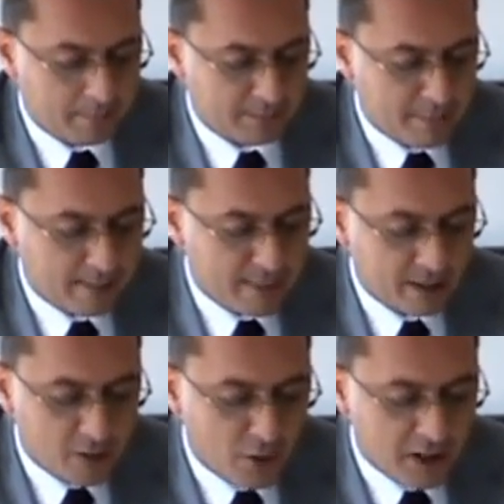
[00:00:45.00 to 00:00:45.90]
But my
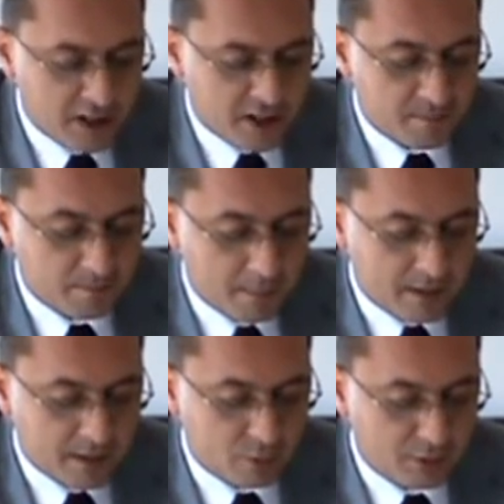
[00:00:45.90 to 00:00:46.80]
main goal here
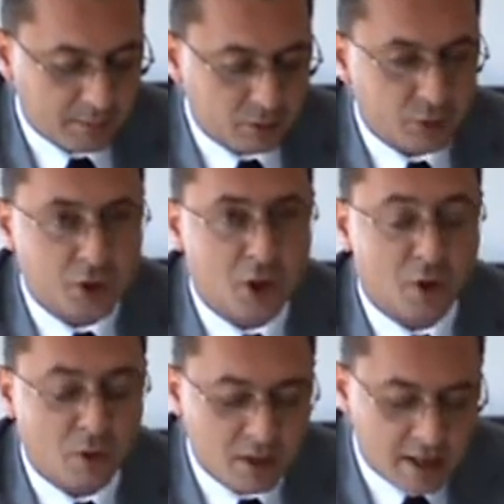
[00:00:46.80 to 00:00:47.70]
will be to
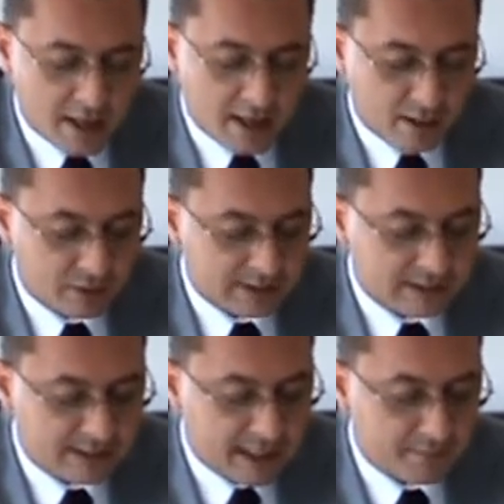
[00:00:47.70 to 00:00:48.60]
show how
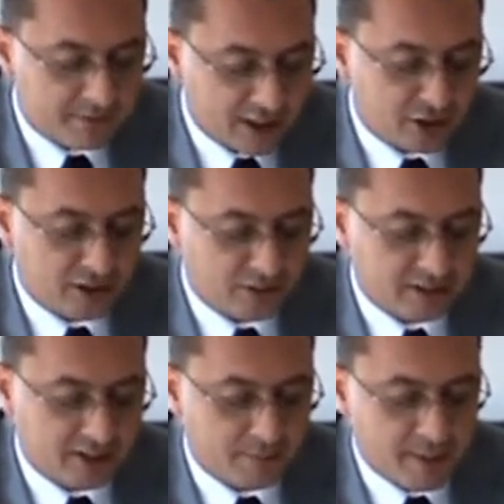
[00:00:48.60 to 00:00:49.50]
this same fractional
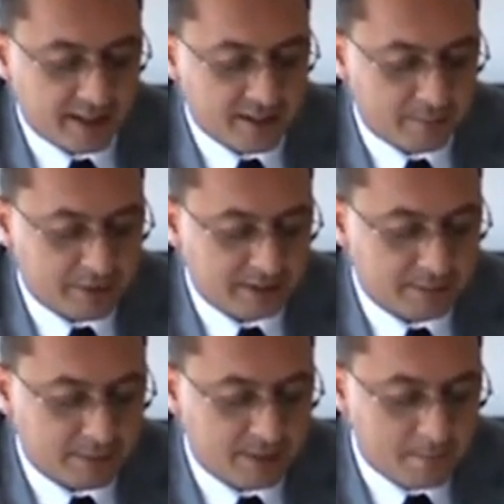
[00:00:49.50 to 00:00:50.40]
reserve banking
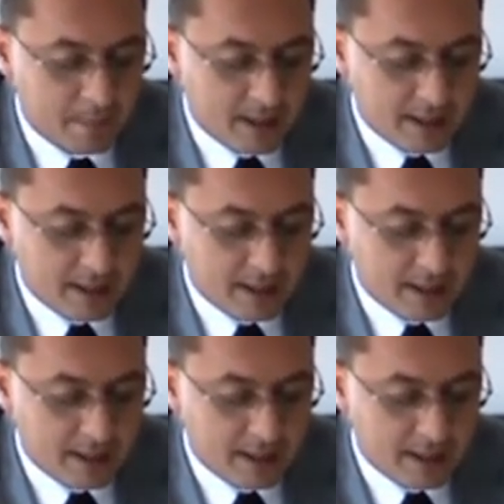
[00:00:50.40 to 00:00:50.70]
principle